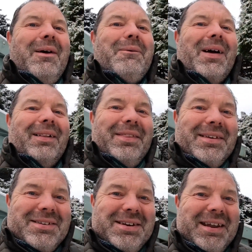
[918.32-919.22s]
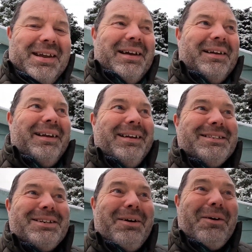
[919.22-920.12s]
Well, the deer
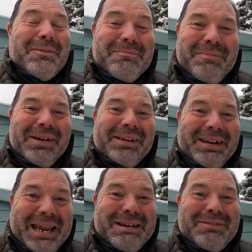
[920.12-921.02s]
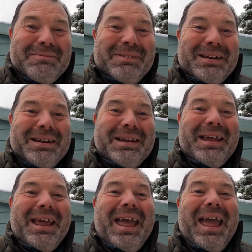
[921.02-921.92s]
is unbelievably
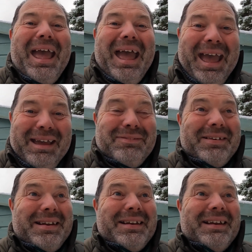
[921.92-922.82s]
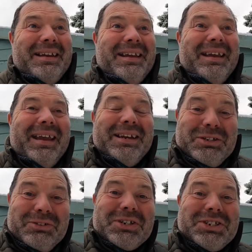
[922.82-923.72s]
heavy. It
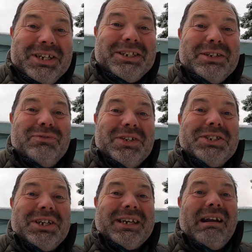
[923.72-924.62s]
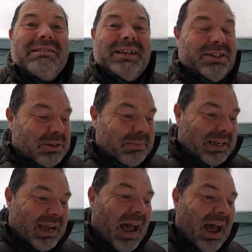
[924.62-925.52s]
took 6 of us to carry it into my
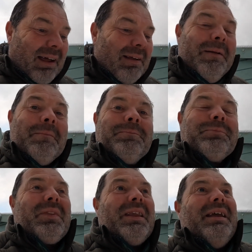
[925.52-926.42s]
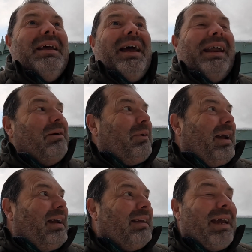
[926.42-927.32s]
car.
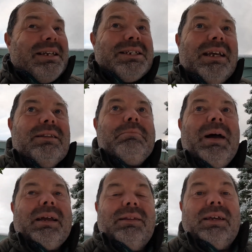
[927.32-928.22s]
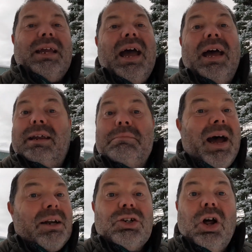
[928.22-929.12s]
Anyway, gets it in the back of the car and it
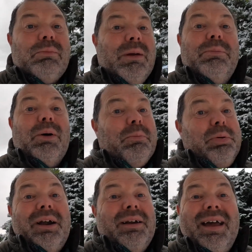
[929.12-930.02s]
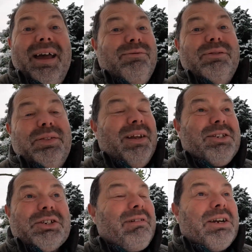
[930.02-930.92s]
marked all my bumper, everything,
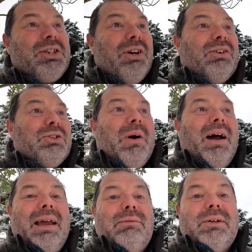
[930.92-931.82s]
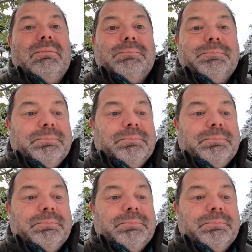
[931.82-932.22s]
scratched it all to high heaven.